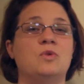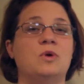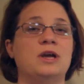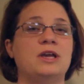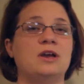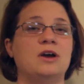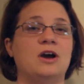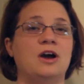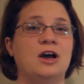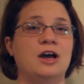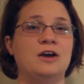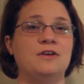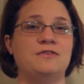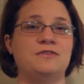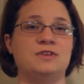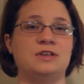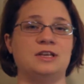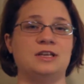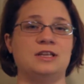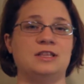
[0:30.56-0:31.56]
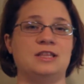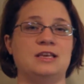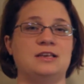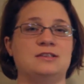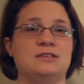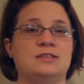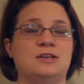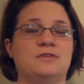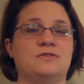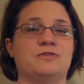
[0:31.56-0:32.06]
Quite often
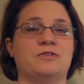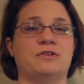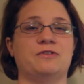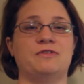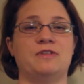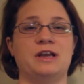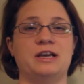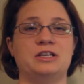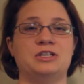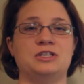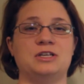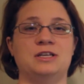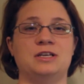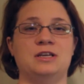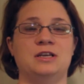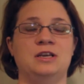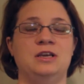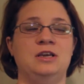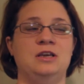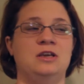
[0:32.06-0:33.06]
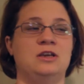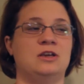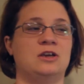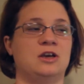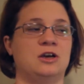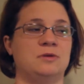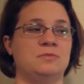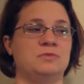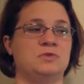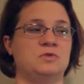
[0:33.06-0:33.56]
that self-reflection
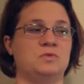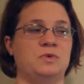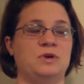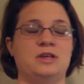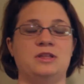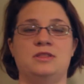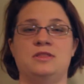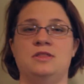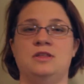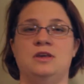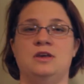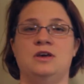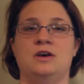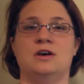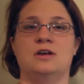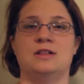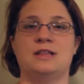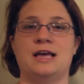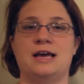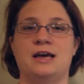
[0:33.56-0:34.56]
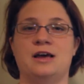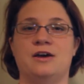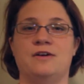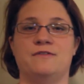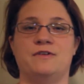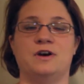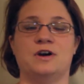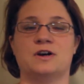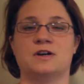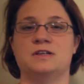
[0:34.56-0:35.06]
comes with a lot
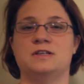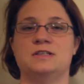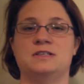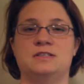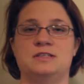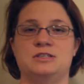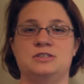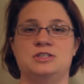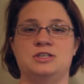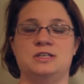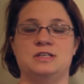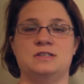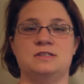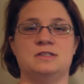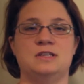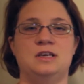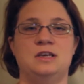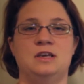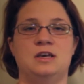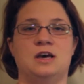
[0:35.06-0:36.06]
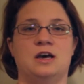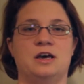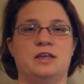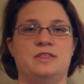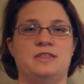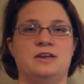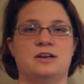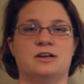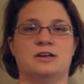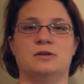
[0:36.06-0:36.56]
of hard decisions
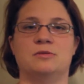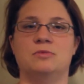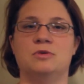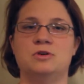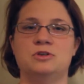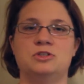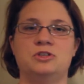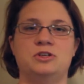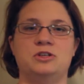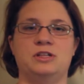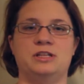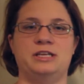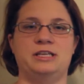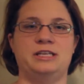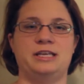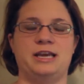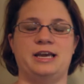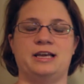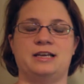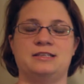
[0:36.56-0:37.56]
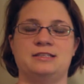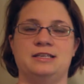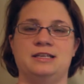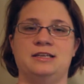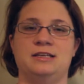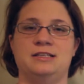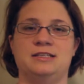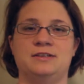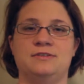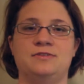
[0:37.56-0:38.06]
that are emotionally
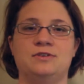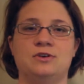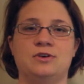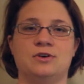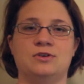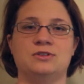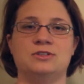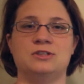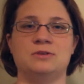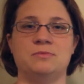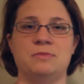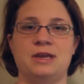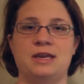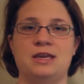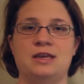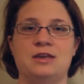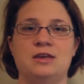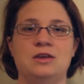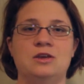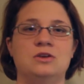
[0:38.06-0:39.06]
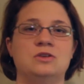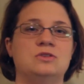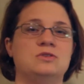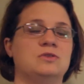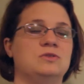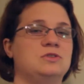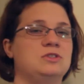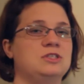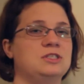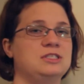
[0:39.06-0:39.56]
taxing and difficult to make.
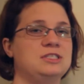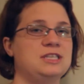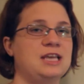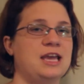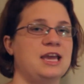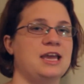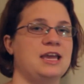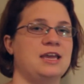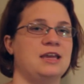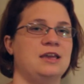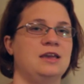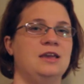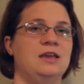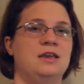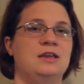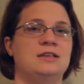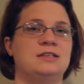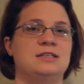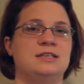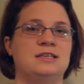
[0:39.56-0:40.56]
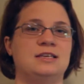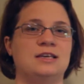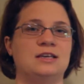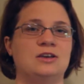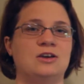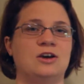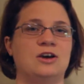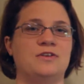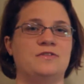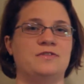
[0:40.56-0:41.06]
So today, to
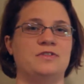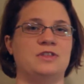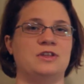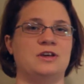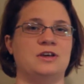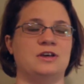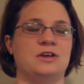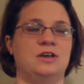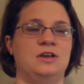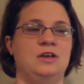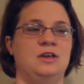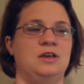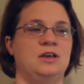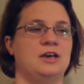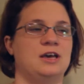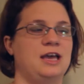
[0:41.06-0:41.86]
kick off the